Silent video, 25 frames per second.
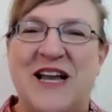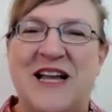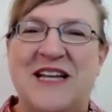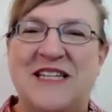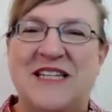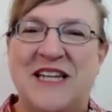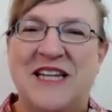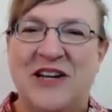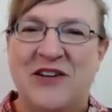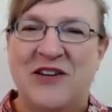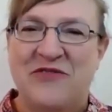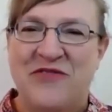
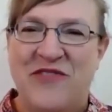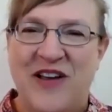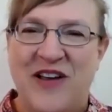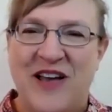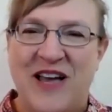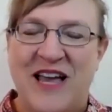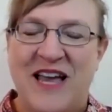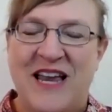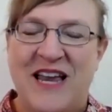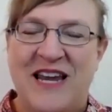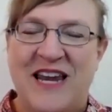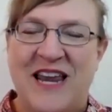
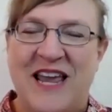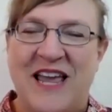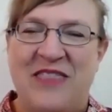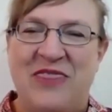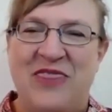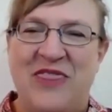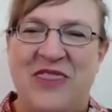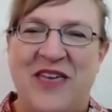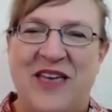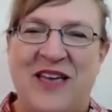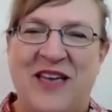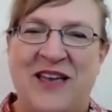identified
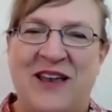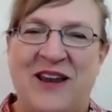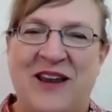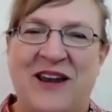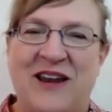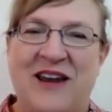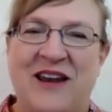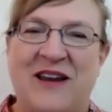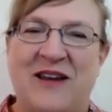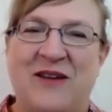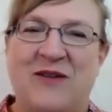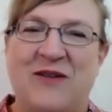and
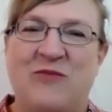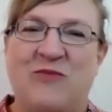then